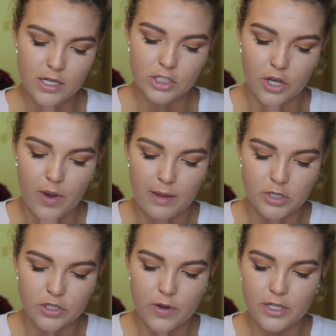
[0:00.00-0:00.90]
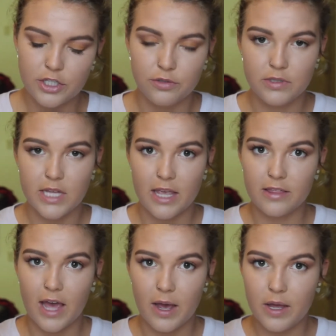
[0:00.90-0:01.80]
So I'm just going to
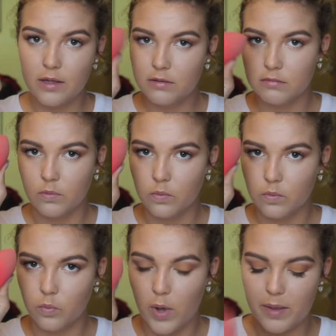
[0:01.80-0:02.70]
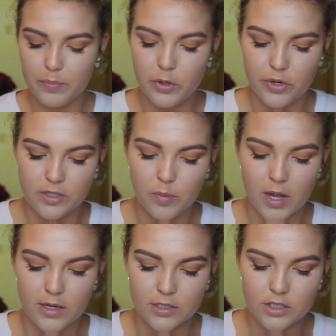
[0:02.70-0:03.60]
take that wet beauty
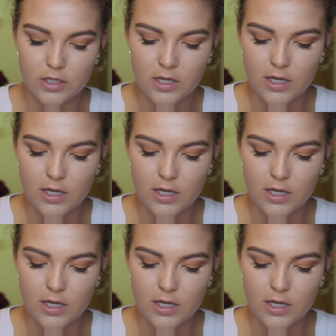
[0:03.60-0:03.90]
sponge,